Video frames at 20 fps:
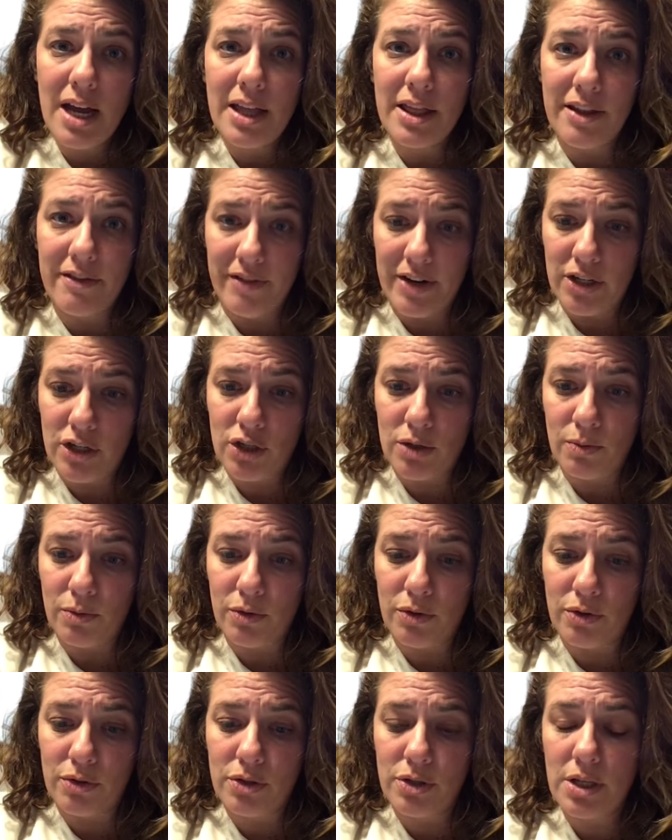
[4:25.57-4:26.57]
the
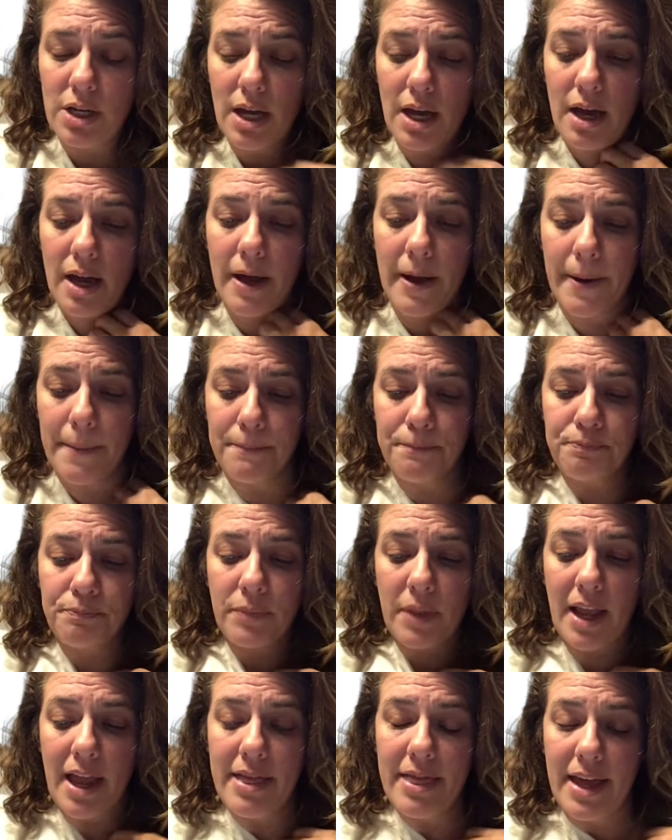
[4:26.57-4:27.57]
vegetables, and
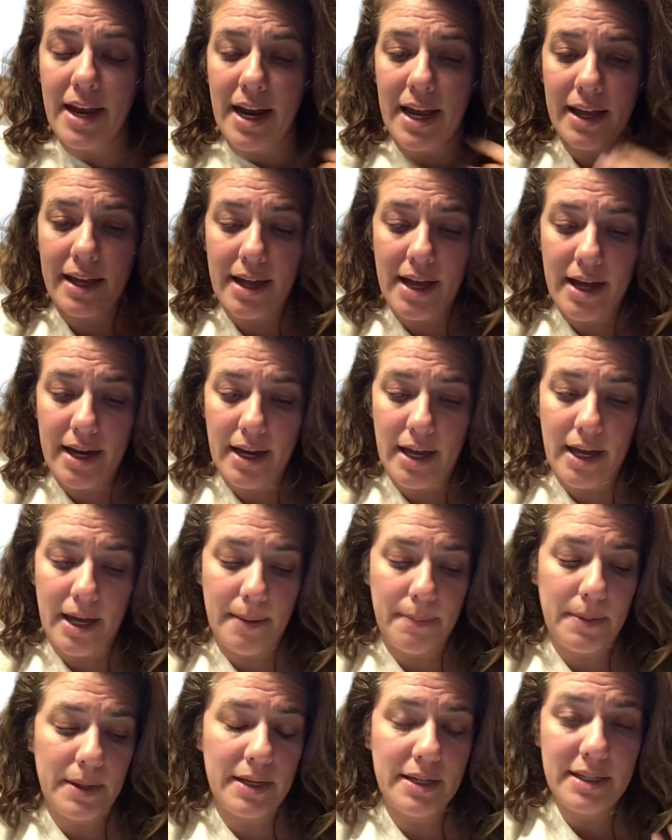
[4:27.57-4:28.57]
then I cut
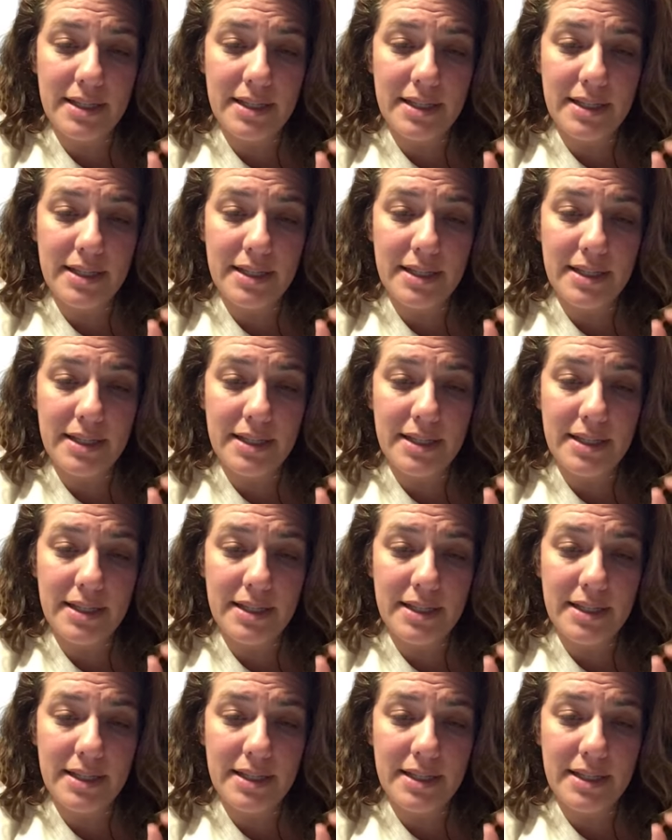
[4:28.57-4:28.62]
up